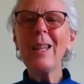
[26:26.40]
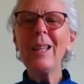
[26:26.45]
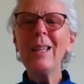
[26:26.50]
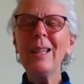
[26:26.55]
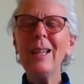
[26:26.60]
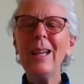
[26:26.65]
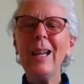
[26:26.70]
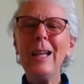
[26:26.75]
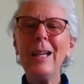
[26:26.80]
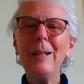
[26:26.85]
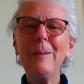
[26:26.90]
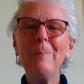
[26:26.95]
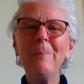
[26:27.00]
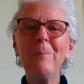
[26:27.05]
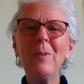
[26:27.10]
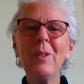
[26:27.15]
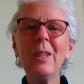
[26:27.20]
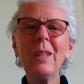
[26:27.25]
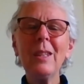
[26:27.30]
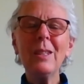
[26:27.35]

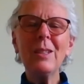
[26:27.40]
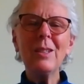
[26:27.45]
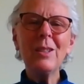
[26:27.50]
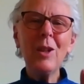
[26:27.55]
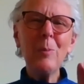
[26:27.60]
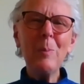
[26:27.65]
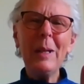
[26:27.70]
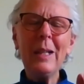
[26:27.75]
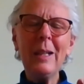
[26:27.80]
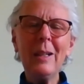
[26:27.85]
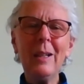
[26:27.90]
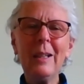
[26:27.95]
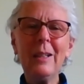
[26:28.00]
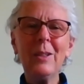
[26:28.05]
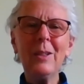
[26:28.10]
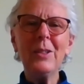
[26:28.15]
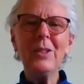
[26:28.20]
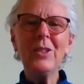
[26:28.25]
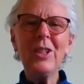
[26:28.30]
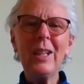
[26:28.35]
Don't make eye
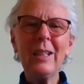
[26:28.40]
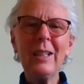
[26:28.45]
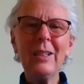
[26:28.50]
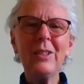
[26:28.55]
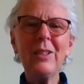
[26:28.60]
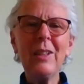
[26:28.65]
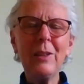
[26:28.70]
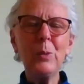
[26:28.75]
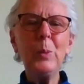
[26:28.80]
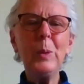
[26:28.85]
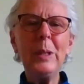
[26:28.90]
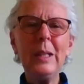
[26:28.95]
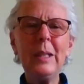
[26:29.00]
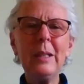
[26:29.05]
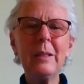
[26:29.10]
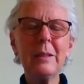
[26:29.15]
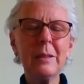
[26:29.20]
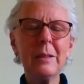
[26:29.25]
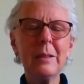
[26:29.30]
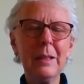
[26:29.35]
contact because that's
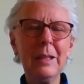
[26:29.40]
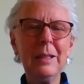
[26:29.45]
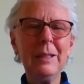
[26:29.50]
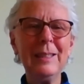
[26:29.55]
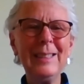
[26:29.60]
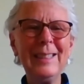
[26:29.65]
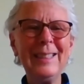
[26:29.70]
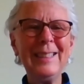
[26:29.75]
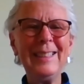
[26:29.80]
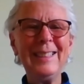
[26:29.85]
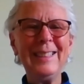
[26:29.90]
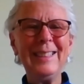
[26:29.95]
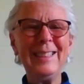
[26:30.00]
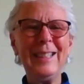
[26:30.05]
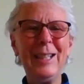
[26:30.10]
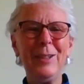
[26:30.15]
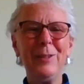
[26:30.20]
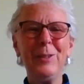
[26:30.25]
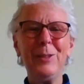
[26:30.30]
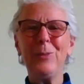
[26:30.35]
weird.
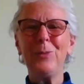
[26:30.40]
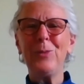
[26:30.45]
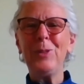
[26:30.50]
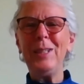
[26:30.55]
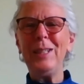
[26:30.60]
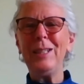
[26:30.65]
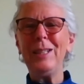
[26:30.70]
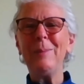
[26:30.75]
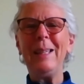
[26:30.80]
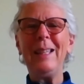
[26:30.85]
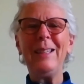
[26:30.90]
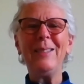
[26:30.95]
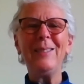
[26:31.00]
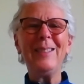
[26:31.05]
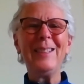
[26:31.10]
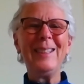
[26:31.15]
That would freak them out.